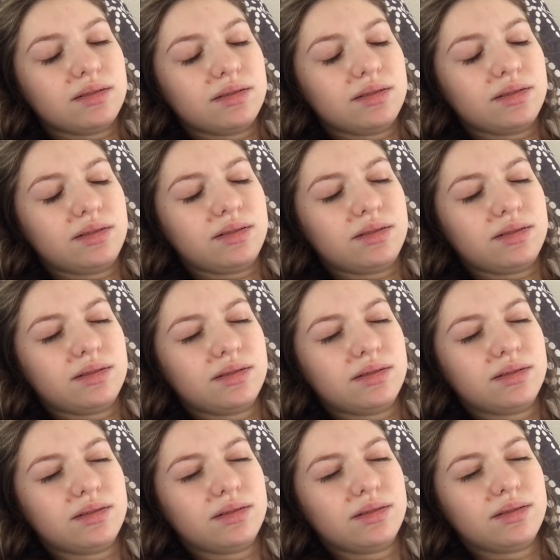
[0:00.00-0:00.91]

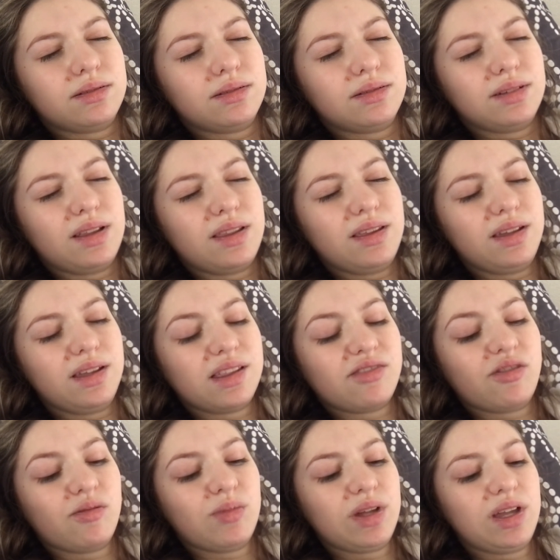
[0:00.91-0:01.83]
I think
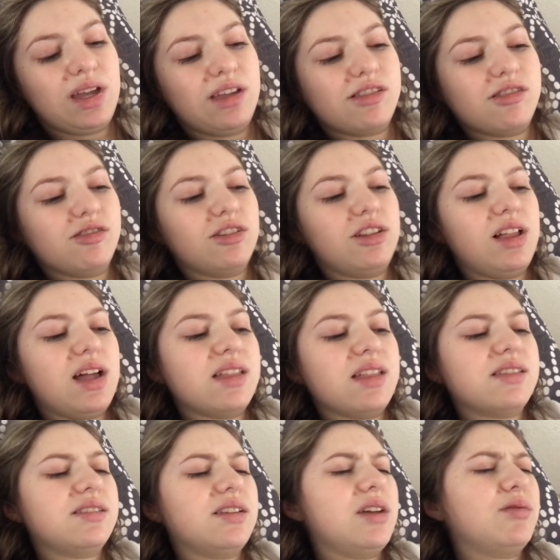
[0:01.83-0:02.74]
it's from the canceled
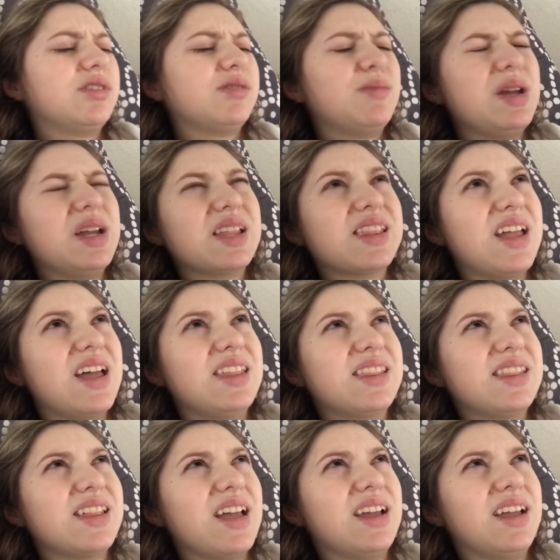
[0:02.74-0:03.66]
class today, which makes
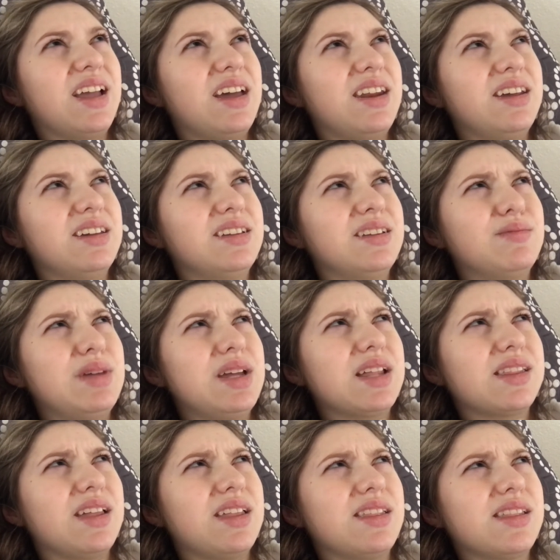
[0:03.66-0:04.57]
sense. I get it. It
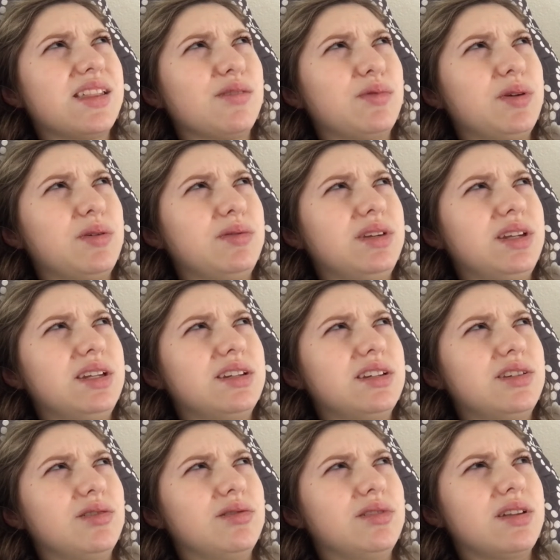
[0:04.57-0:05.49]
makes sense that we would need to
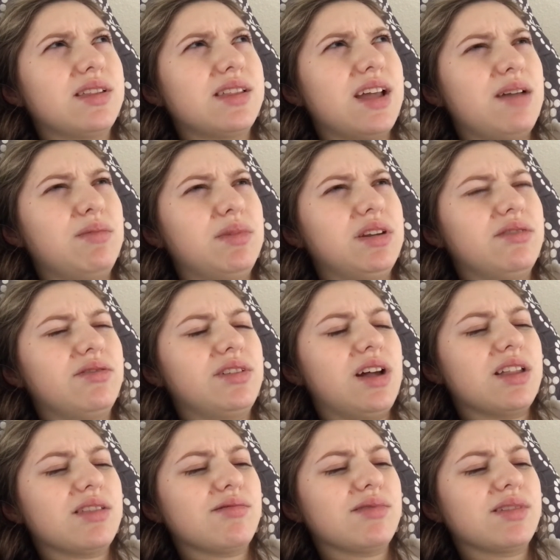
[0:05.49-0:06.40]
do an assignment if
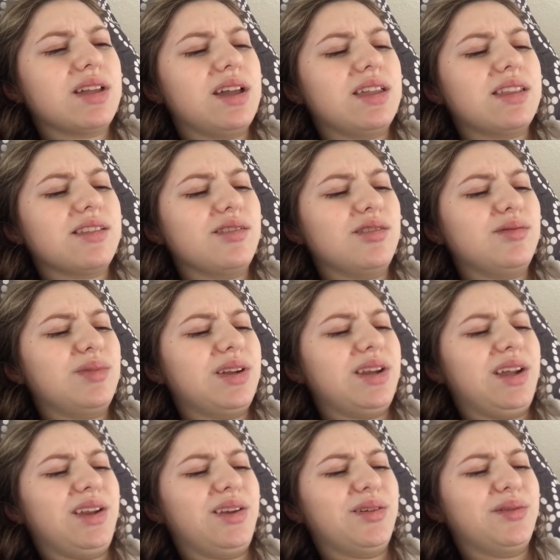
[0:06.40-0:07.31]
class was canceled,
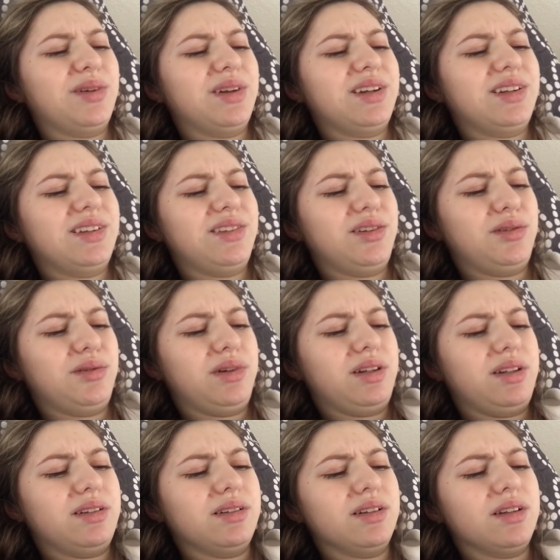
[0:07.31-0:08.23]
but I don't want to do
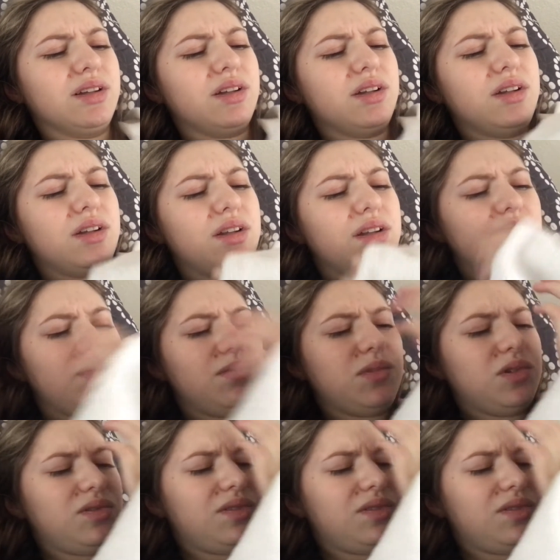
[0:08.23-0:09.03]
it. I'm too